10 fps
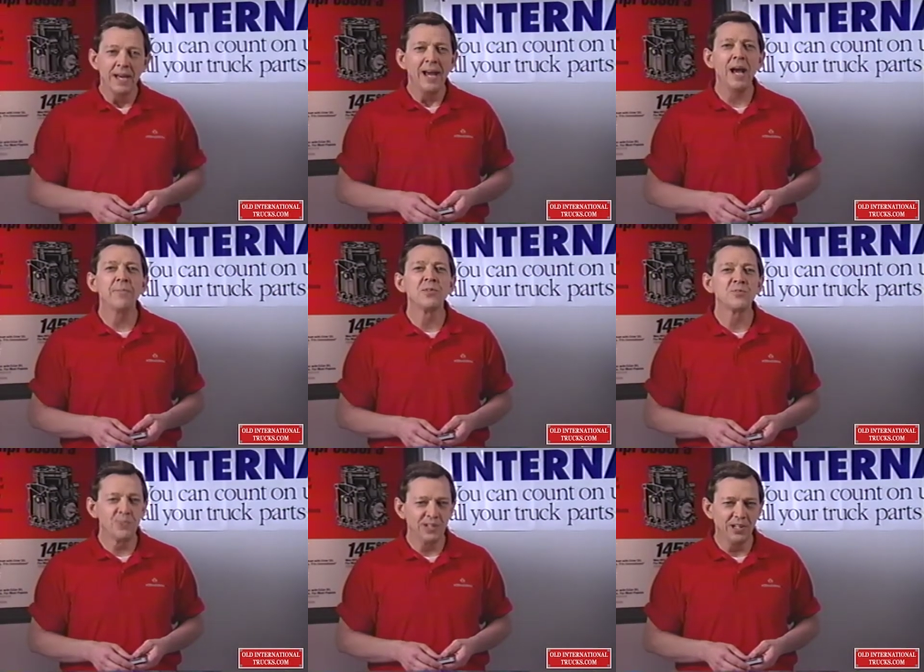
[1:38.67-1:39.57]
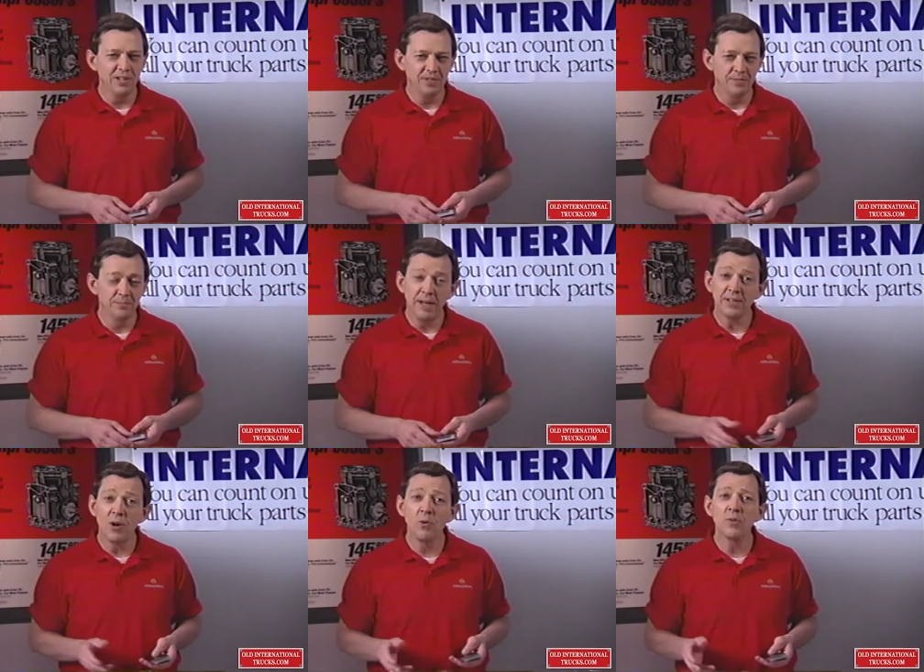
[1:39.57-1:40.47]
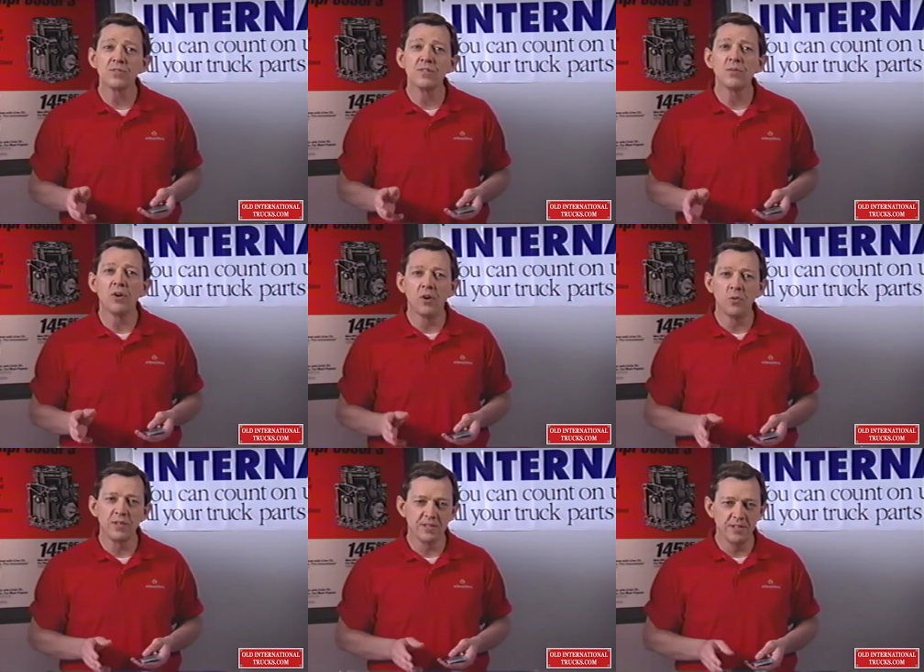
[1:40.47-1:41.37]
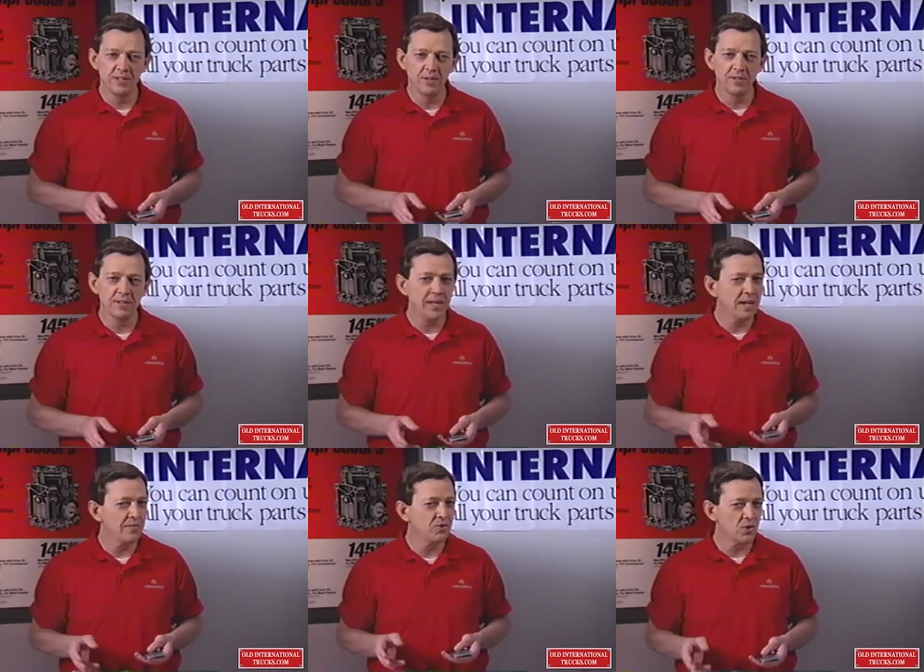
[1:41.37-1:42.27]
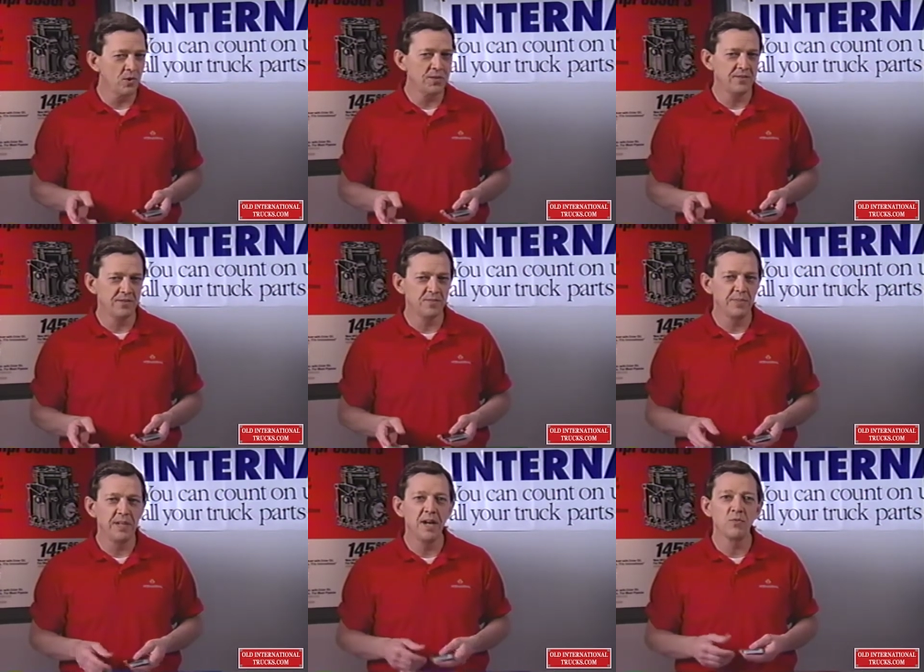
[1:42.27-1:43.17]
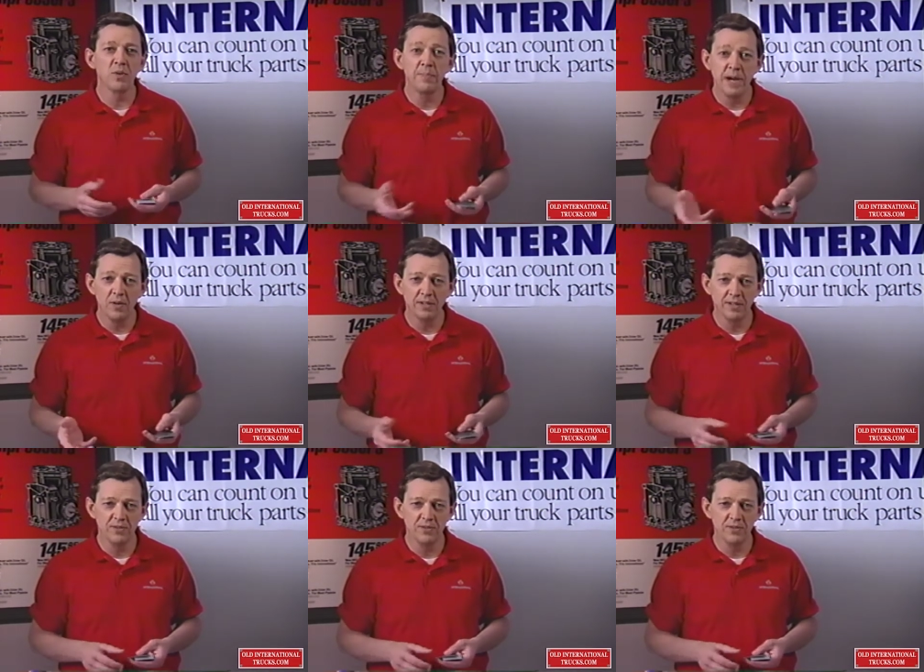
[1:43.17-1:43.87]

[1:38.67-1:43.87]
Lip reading: Happens pretty often, but owners don't always know that they have choices beyond repairing their